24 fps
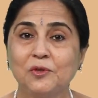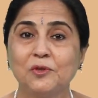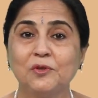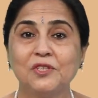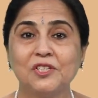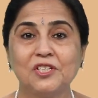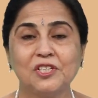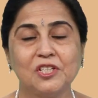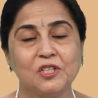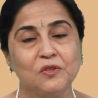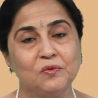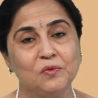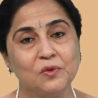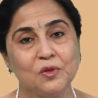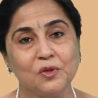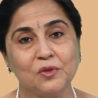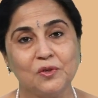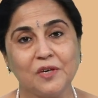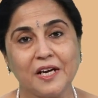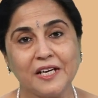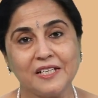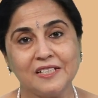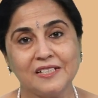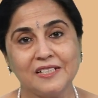to receive your
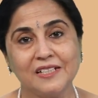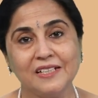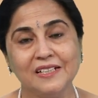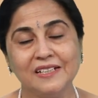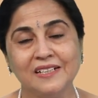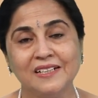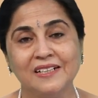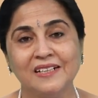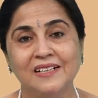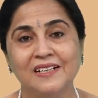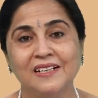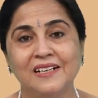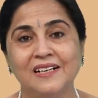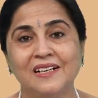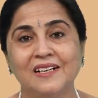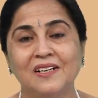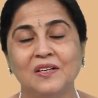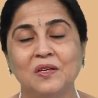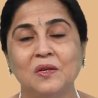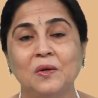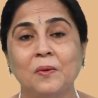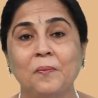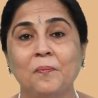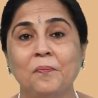writing.
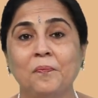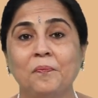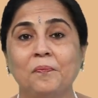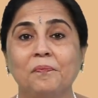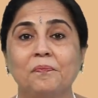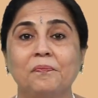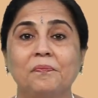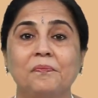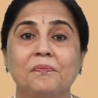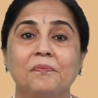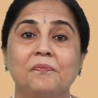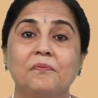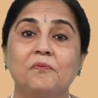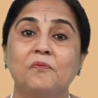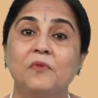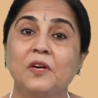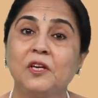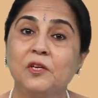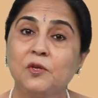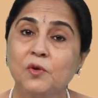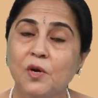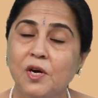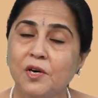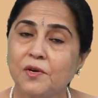
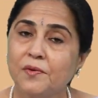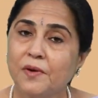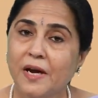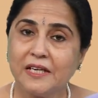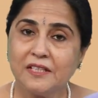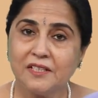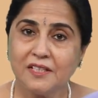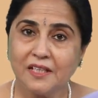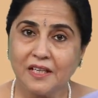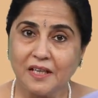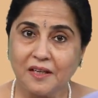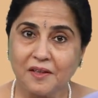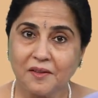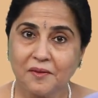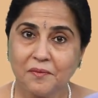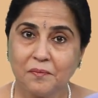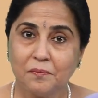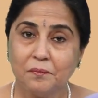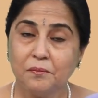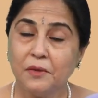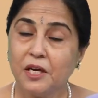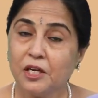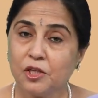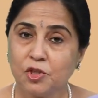When you are writing,
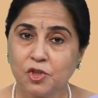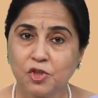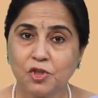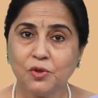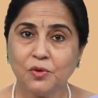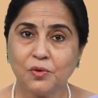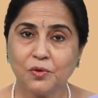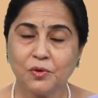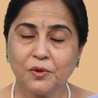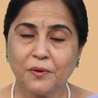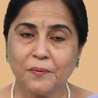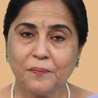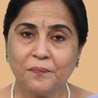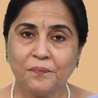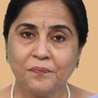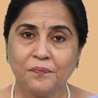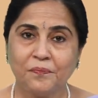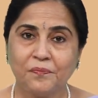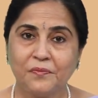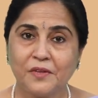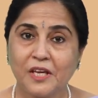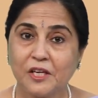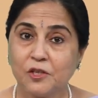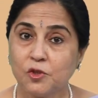make sure
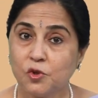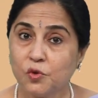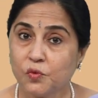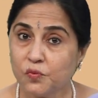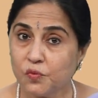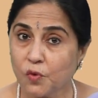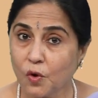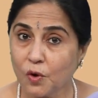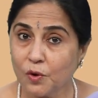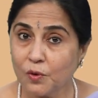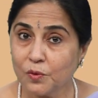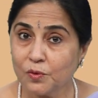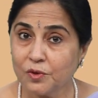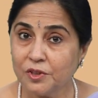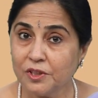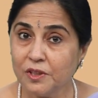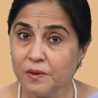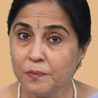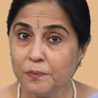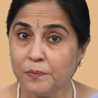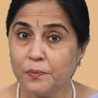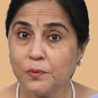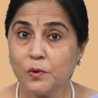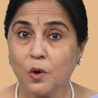that you follow
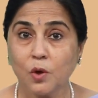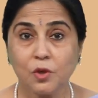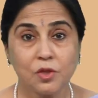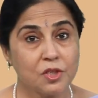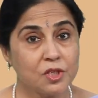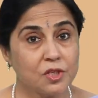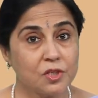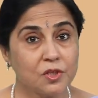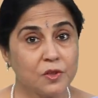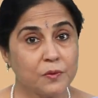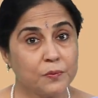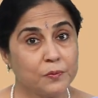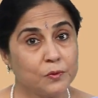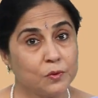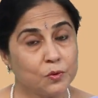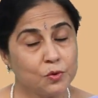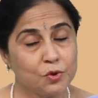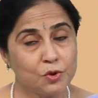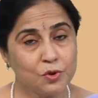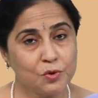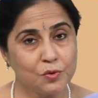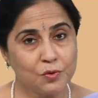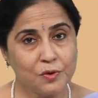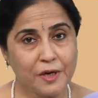the process
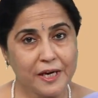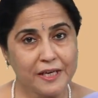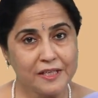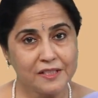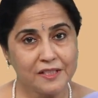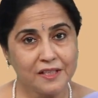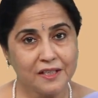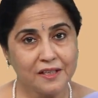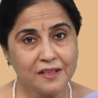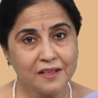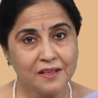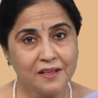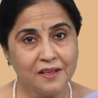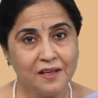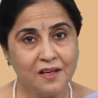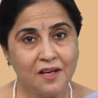approach to writing,